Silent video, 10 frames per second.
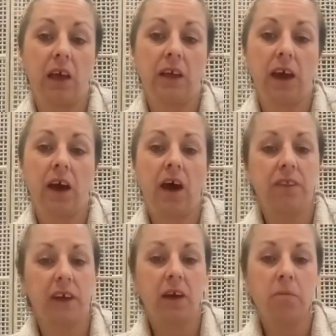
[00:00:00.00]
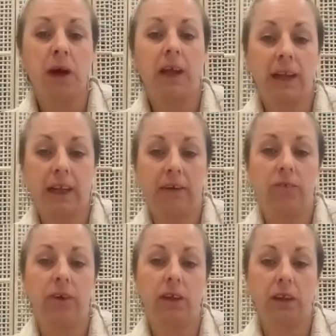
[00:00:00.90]
yeah, I think I might
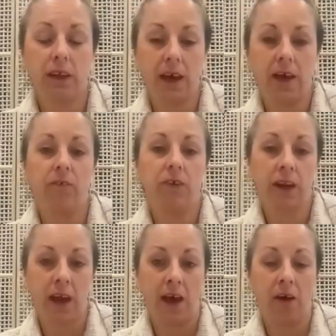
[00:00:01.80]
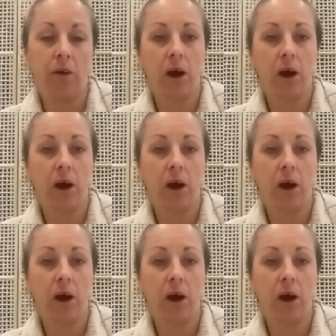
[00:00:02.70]
leave it there for now.